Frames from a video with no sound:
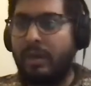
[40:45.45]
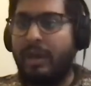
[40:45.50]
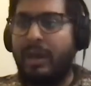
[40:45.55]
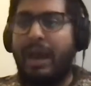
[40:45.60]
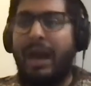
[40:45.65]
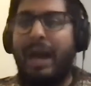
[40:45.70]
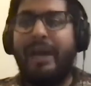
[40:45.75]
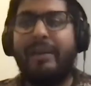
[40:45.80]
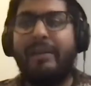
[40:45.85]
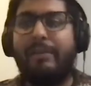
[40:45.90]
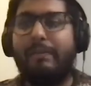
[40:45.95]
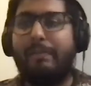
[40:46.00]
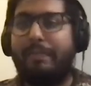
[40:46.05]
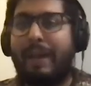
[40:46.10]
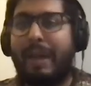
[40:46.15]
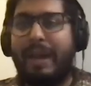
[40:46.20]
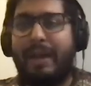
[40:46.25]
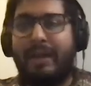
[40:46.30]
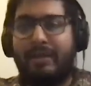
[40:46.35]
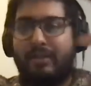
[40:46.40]
high
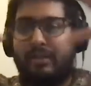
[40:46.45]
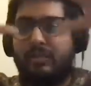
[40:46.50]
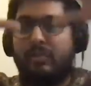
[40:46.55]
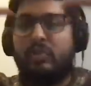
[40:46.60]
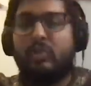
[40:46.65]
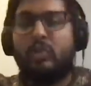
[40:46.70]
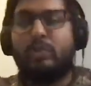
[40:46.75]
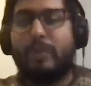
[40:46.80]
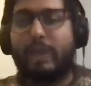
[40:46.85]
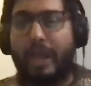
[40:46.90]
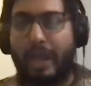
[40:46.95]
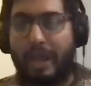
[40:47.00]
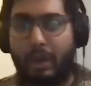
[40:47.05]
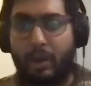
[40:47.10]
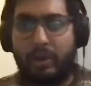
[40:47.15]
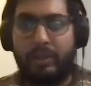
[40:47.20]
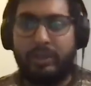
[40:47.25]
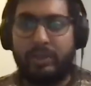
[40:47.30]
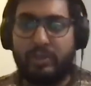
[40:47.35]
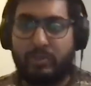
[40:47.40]
impact, super high
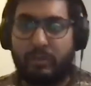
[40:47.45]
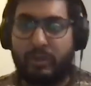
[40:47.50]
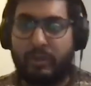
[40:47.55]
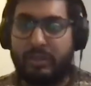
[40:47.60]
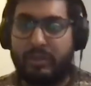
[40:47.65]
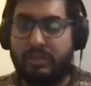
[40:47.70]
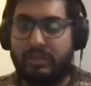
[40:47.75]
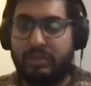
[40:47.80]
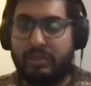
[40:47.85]
audience ones.